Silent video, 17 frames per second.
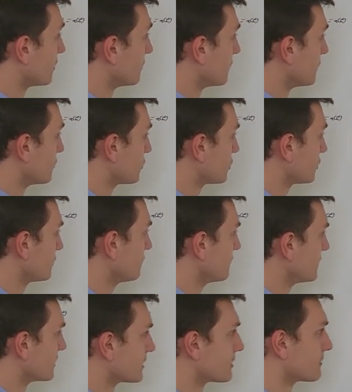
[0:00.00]
motion.
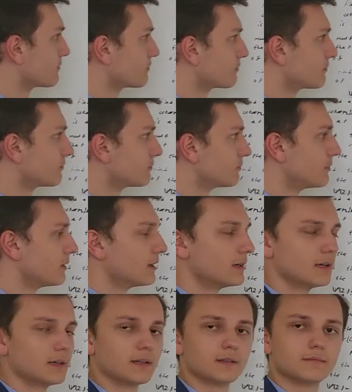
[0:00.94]
It's
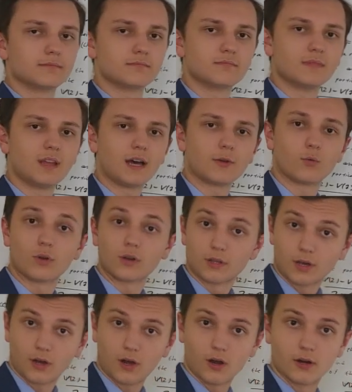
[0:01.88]
uh, not one of
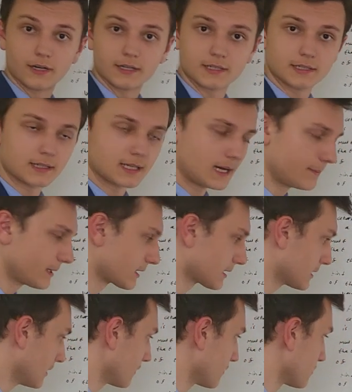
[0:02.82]
the hardest topics
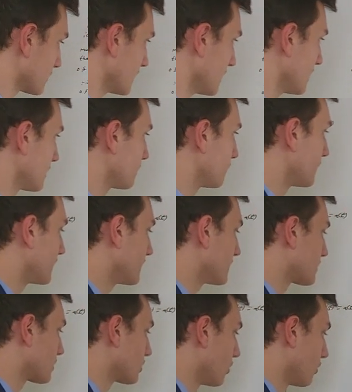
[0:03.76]
to understand, but
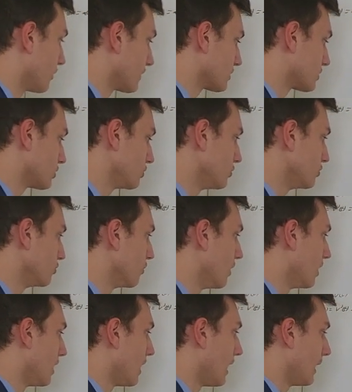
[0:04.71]
it's going to
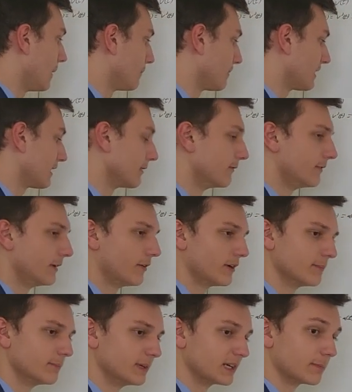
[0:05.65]
uh, play a
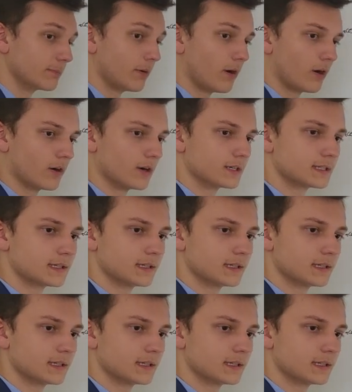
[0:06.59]
very big part